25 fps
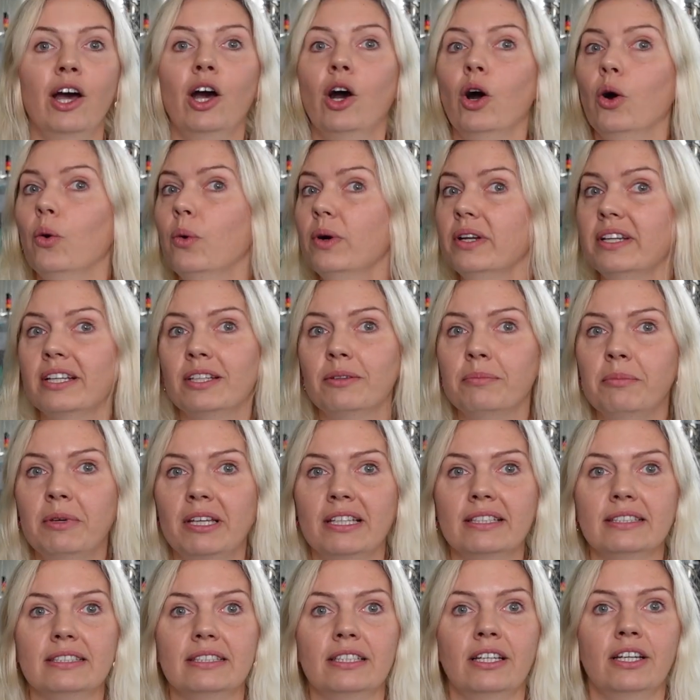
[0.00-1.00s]
What it
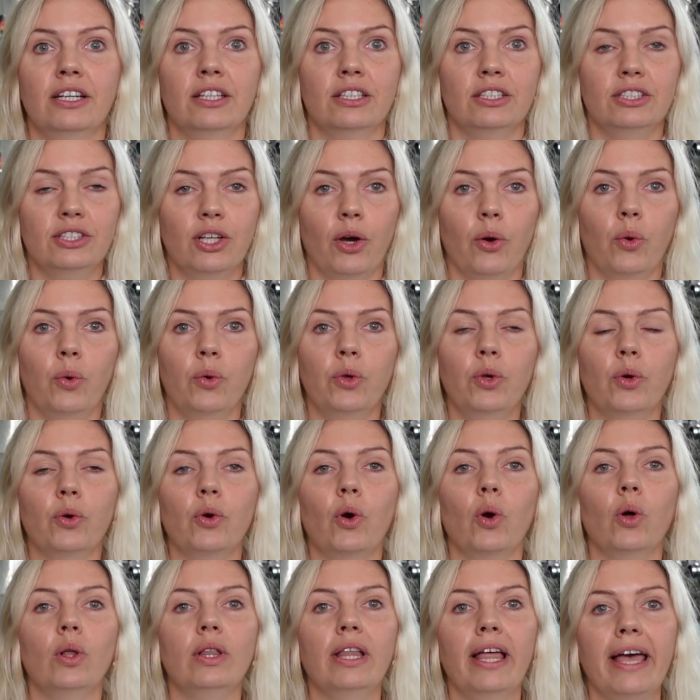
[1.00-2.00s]
means? So you
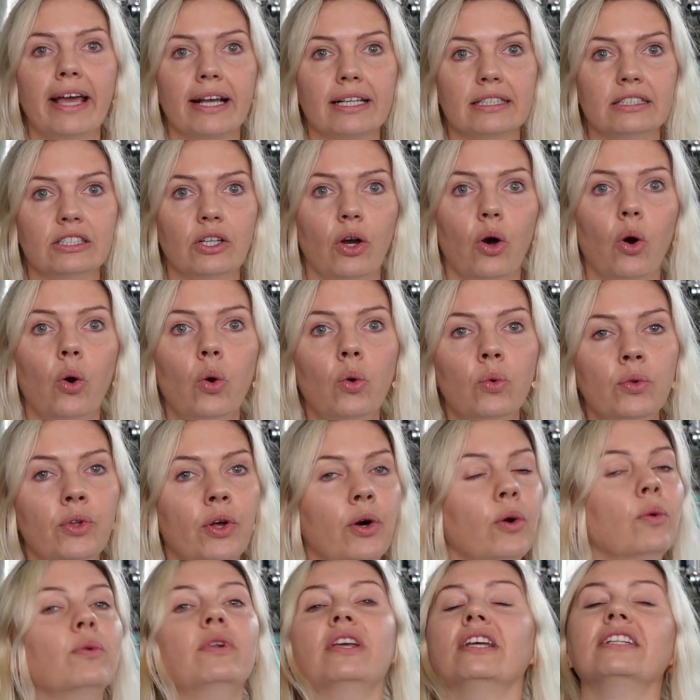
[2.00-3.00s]
collect all
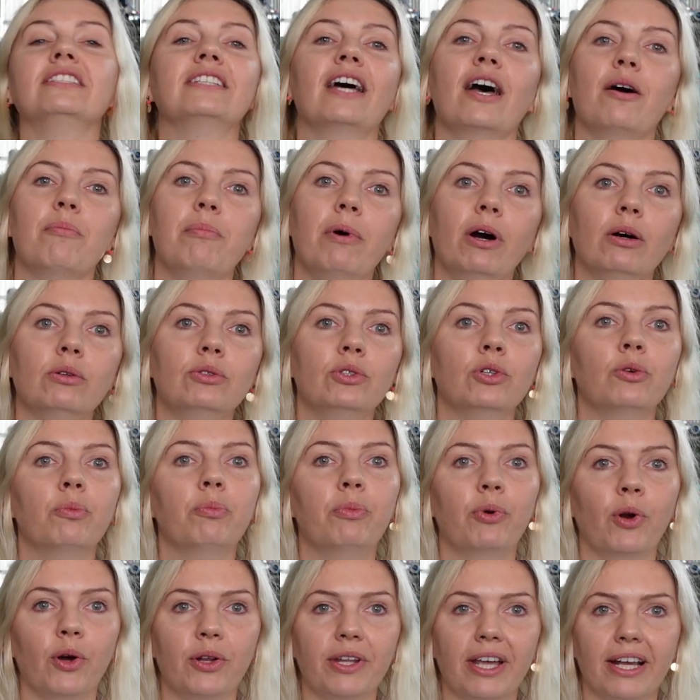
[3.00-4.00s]
knowledge about your
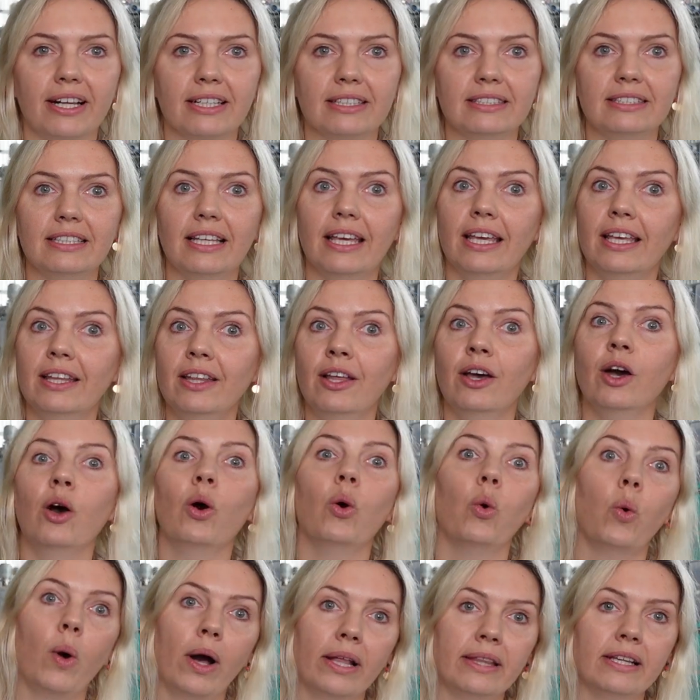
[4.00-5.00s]
products in
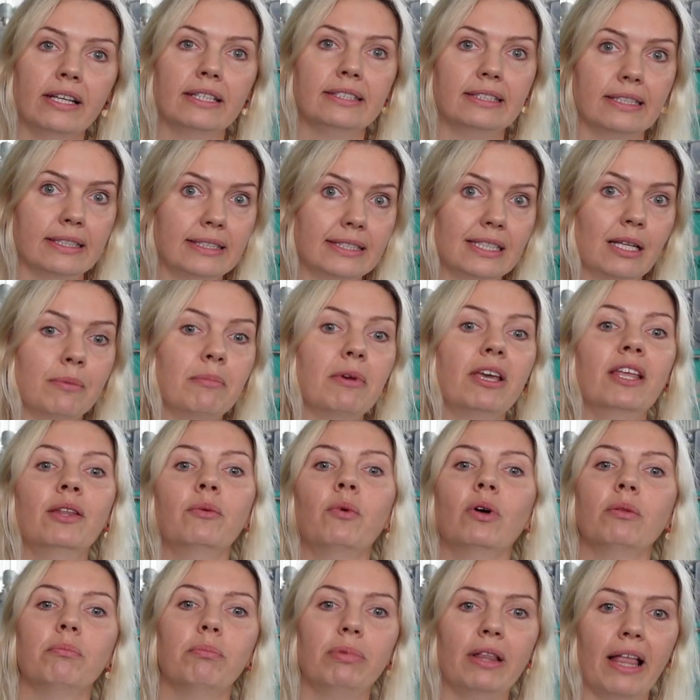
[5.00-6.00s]
one system, in
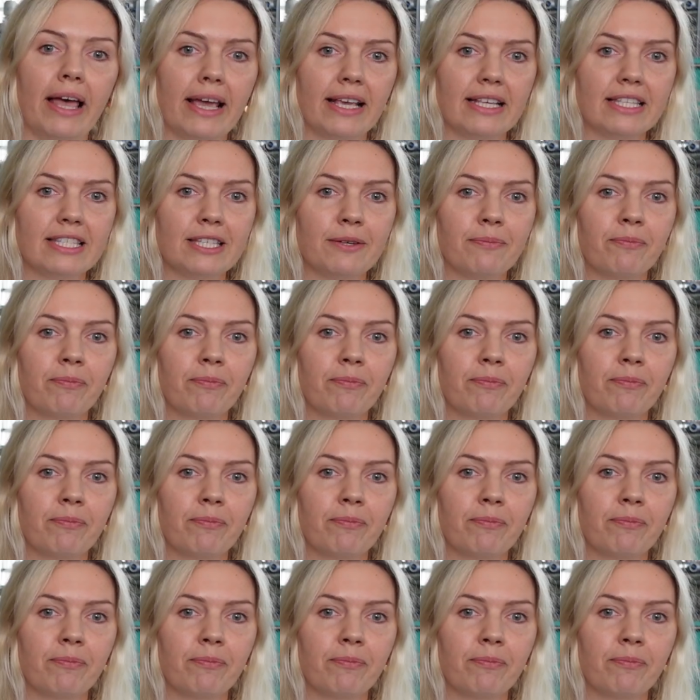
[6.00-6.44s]
one place.